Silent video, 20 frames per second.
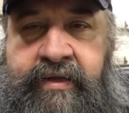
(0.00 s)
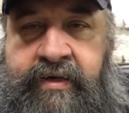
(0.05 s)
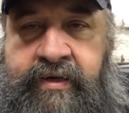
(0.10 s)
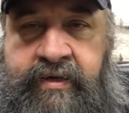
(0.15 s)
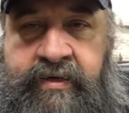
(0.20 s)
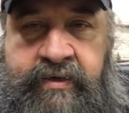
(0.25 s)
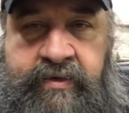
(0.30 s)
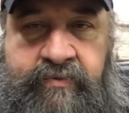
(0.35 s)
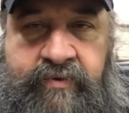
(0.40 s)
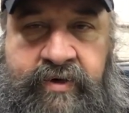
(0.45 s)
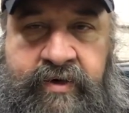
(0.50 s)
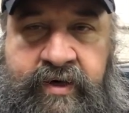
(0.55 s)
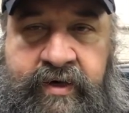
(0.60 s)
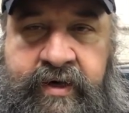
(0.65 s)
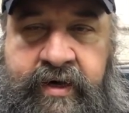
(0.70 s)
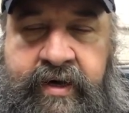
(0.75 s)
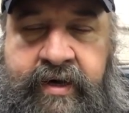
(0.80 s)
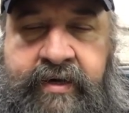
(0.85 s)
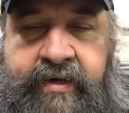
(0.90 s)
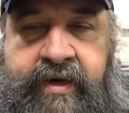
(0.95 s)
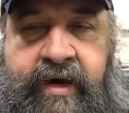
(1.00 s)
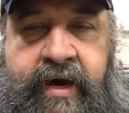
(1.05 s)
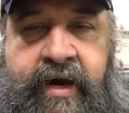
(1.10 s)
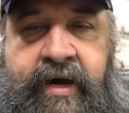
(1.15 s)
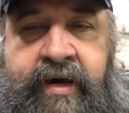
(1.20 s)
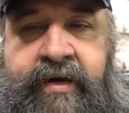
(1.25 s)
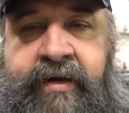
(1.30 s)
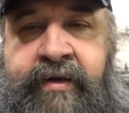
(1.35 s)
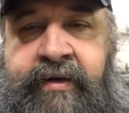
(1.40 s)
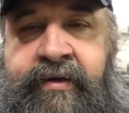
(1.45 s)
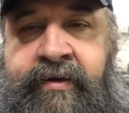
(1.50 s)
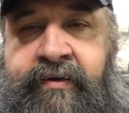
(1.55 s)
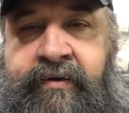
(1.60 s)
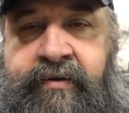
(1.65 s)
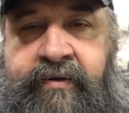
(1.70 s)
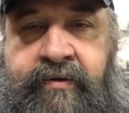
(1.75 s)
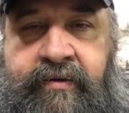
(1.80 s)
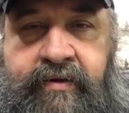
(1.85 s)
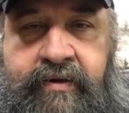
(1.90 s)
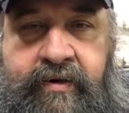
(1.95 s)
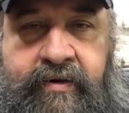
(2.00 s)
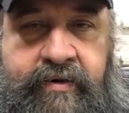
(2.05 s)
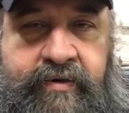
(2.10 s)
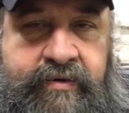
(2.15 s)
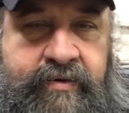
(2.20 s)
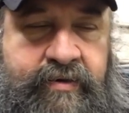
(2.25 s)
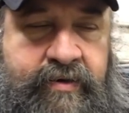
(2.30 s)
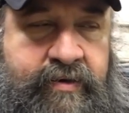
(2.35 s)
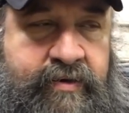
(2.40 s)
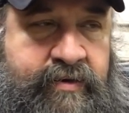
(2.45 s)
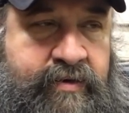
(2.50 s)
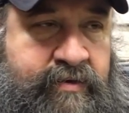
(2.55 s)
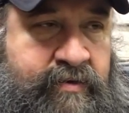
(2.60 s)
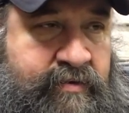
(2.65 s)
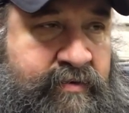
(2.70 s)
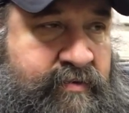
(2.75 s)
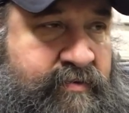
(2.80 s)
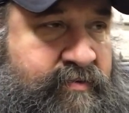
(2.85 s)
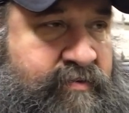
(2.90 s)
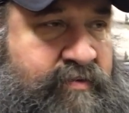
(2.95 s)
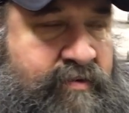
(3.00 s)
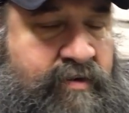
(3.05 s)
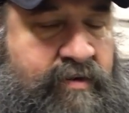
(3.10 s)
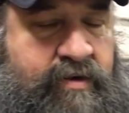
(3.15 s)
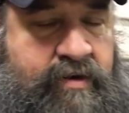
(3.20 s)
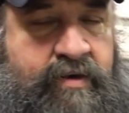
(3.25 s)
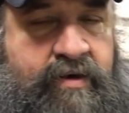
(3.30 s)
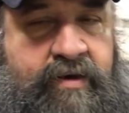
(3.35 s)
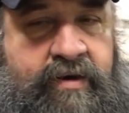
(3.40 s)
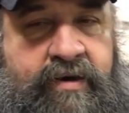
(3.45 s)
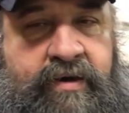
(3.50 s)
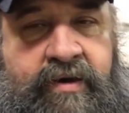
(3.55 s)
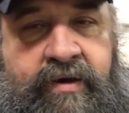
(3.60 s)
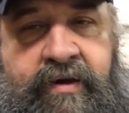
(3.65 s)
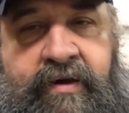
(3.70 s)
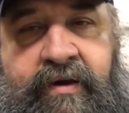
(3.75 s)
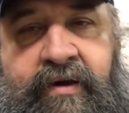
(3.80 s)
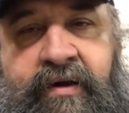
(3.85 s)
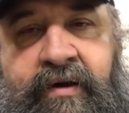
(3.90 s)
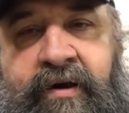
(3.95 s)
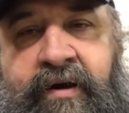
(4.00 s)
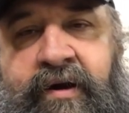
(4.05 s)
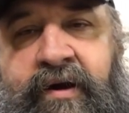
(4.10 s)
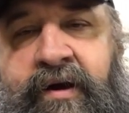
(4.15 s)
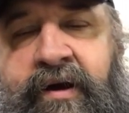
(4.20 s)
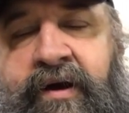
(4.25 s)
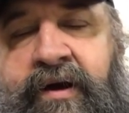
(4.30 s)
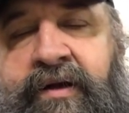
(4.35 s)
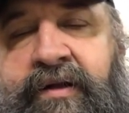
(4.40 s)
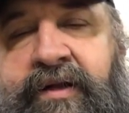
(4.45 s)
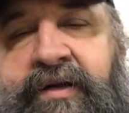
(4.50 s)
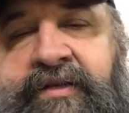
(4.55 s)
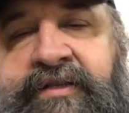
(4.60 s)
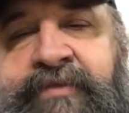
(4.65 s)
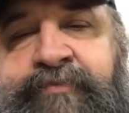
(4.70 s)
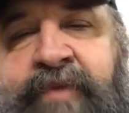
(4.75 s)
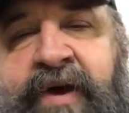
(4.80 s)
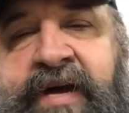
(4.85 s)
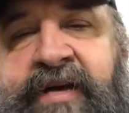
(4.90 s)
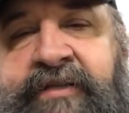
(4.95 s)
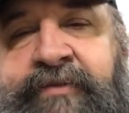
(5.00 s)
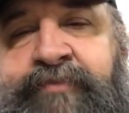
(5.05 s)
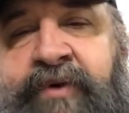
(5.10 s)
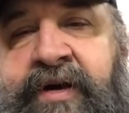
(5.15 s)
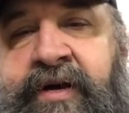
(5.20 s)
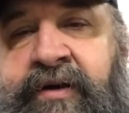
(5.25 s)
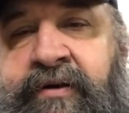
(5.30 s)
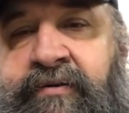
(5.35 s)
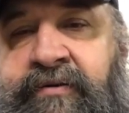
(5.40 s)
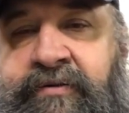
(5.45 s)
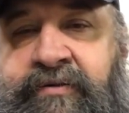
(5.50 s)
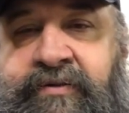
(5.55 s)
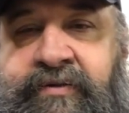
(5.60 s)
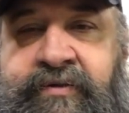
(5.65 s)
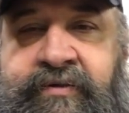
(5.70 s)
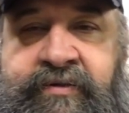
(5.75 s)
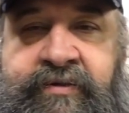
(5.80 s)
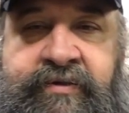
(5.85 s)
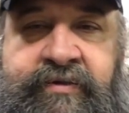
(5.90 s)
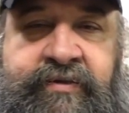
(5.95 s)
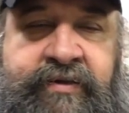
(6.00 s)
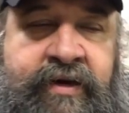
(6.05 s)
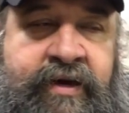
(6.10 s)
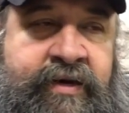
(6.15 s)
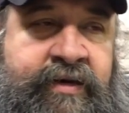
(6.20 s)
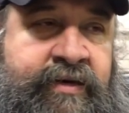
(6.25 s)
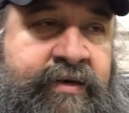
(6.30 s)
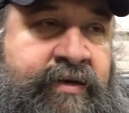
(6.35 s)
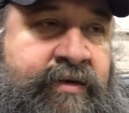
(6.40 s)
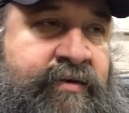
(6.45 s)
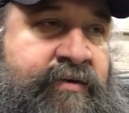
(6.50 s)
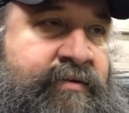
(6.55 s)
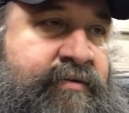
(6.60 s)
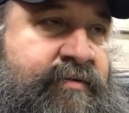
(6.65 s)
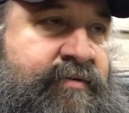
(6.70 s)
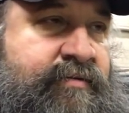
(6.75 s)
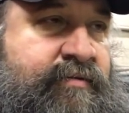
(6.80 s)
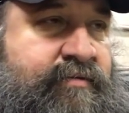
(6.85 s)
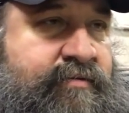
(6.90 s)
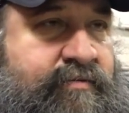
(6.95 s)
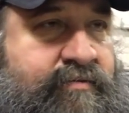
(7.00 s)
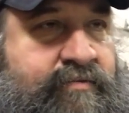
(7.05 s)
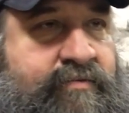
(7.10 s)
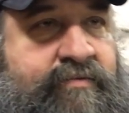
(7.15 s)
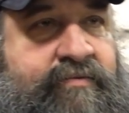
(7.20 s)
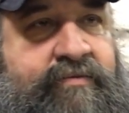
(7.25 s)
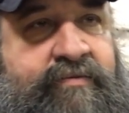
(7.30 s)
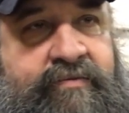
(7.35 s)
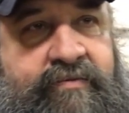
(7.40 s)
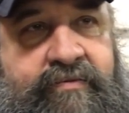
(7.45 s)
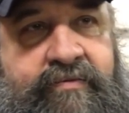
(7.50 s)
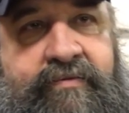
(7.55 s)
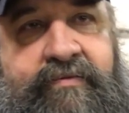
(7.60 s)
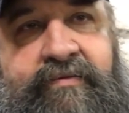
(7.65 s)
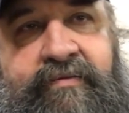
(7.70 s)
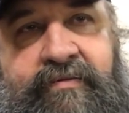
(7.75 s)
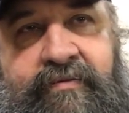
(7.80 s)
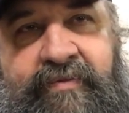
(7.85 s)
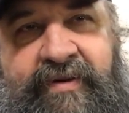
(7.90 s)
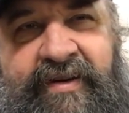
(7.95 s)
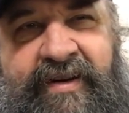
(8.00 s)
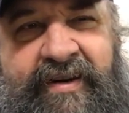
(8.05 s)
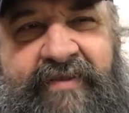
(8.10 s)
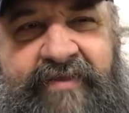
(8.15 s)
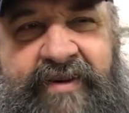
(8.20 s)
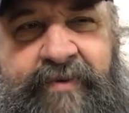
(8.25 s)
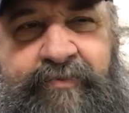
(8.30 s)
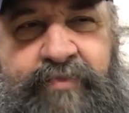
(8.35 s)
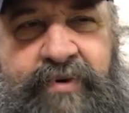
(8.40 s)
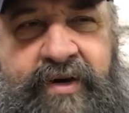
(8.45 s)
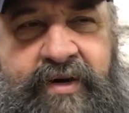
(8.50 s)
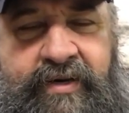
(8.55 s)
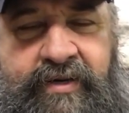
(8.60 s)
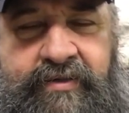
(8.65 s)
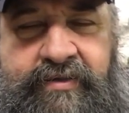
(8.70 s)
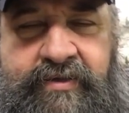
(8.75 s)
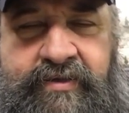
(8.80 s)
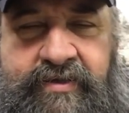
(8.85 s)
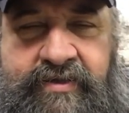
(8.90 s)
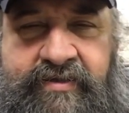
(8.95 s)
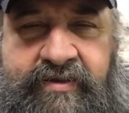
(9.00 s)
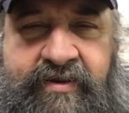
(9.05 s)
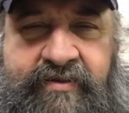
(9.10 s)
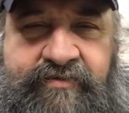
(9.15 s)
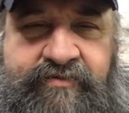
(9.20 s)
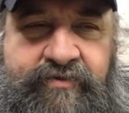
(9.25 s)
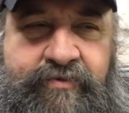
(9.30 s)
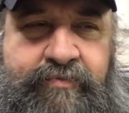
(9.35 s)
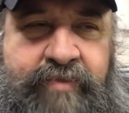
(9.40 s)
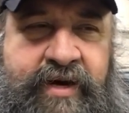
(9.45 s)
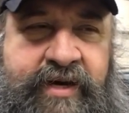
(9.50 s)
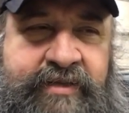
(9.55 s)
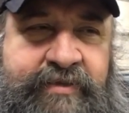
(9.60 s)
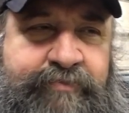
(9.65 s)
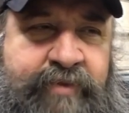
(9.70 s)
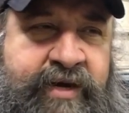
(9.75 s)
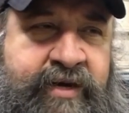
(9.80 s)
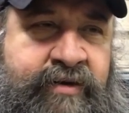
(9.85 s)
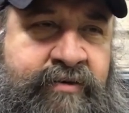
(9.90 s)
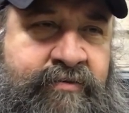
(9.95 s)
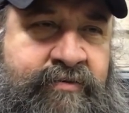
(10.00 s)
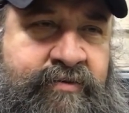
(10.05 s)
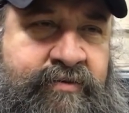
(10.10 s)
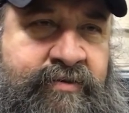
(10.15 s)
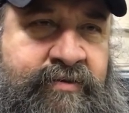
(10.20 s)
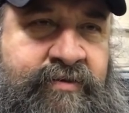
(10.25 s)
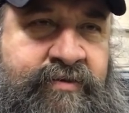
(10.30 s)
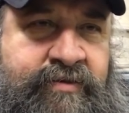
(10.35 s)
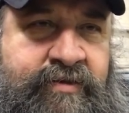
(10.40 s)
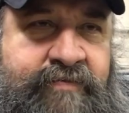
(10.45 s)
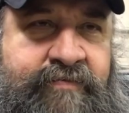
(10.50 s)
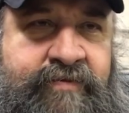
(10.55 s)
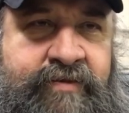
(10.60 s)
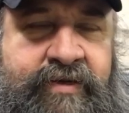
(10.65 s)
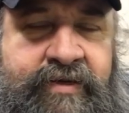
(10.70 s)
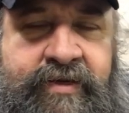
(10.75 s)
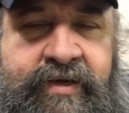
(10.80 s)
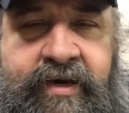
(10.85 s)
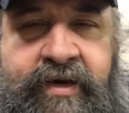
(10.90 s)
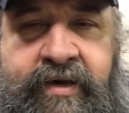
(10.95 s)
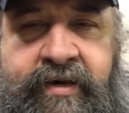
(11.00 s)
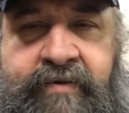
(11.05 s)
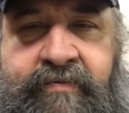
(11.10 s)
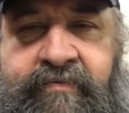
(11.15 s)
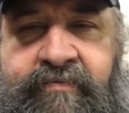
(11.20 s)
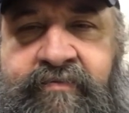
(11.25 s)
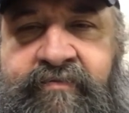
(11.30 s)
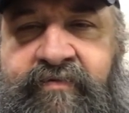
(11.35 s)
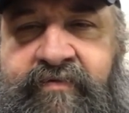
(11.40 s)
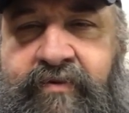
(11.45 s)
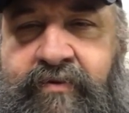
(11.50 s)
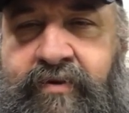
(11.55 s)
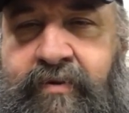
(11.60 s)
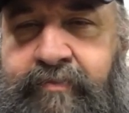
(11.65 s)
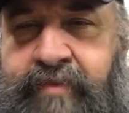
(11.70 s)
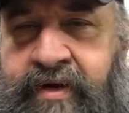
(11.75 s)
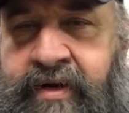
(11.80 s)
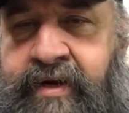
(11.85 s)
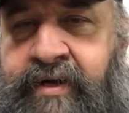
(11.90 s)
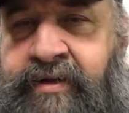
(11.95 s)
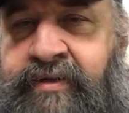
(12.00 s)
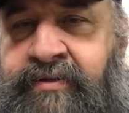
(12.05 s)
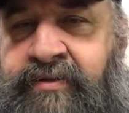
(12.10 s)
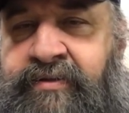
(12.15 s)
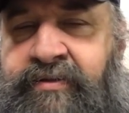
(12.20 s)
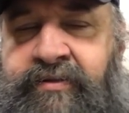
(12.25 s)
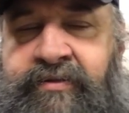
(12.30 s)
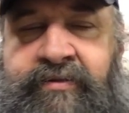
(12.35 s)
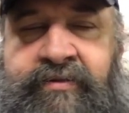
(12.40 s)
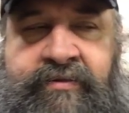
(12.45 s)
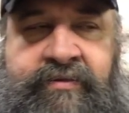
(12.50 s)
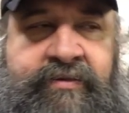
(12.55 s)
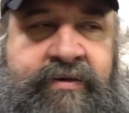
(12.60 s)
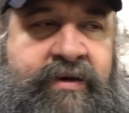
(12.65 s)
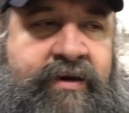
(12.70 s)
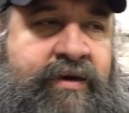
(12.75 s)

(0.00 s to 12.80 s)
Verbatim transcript: line to where you got to tie it in and cut it there. And a lot of these patch panels, they're just kind of I mean, I've had pretty good success with patch panels and stuff like that and floor pans and